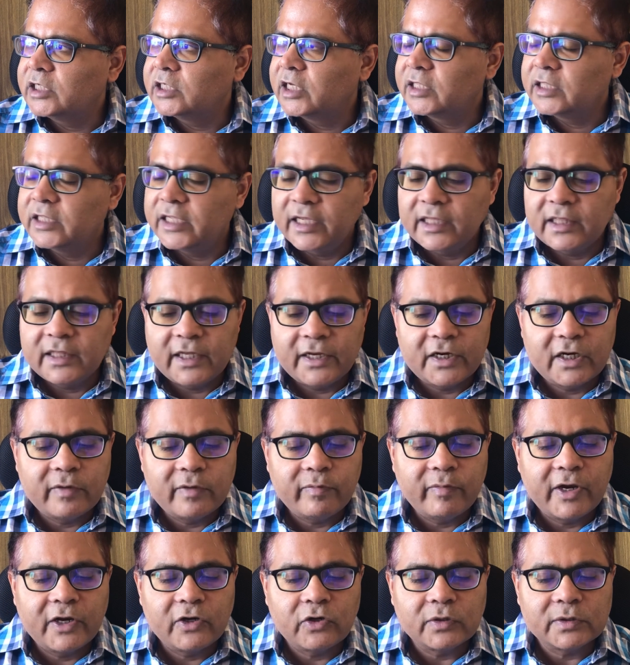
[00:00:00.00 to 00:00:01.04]
and then they
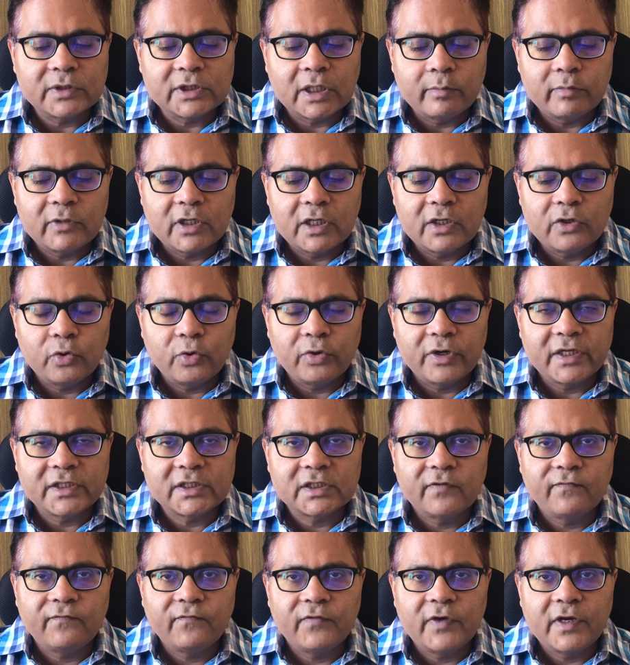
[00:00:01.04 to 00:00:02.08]
debate on something known as
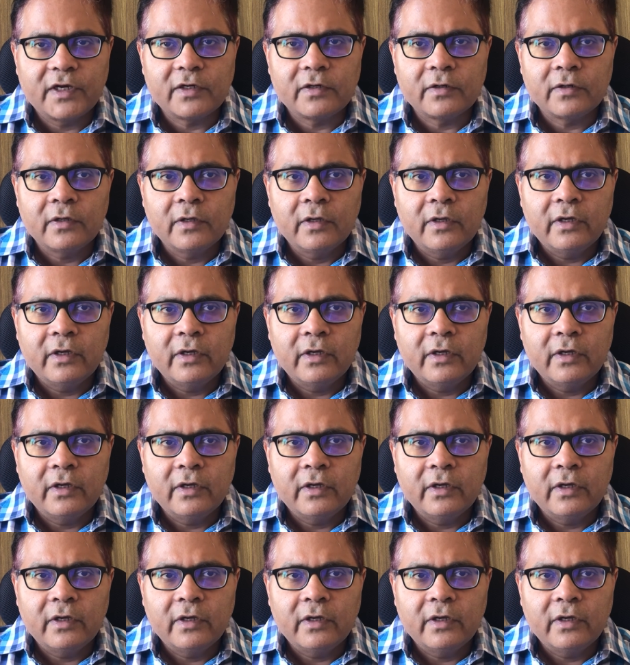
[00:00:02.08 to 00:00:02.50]
the fit,